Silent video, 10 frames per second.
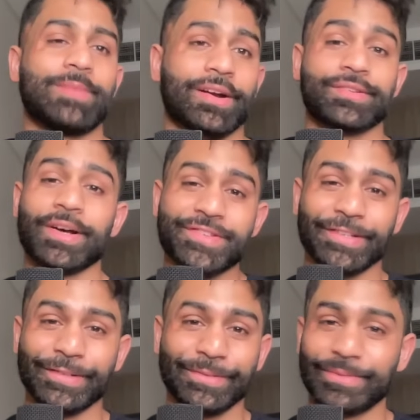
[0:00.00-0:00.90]
Microsoft
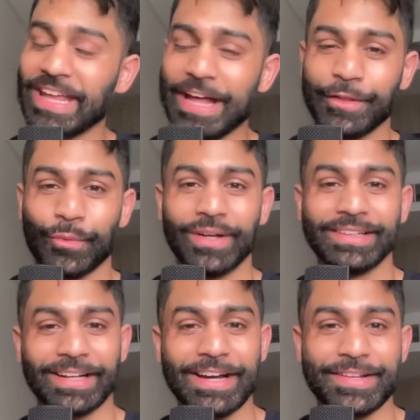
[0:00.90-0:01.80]
is, again, the one
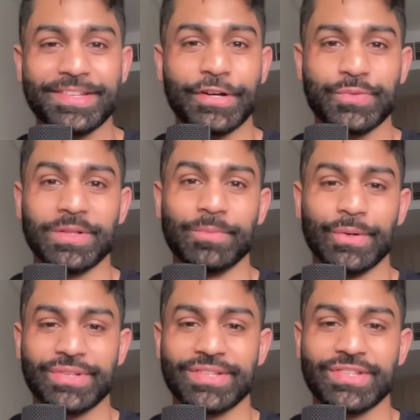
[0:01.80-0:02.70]
that kind of scares me the
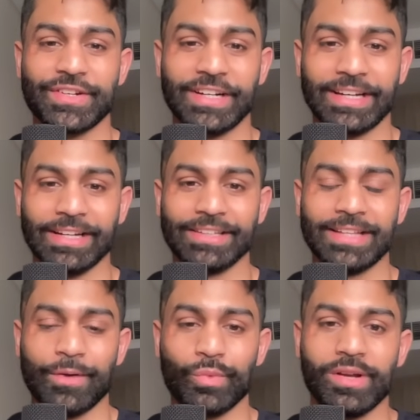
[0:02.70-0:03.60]
most, considering
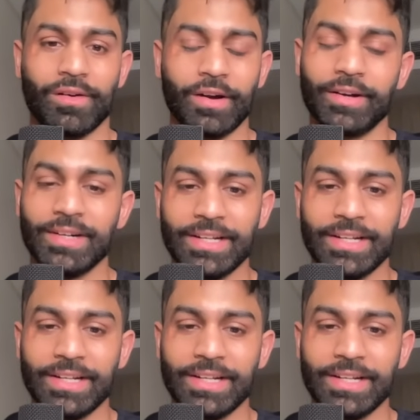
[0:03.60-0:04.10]
that we are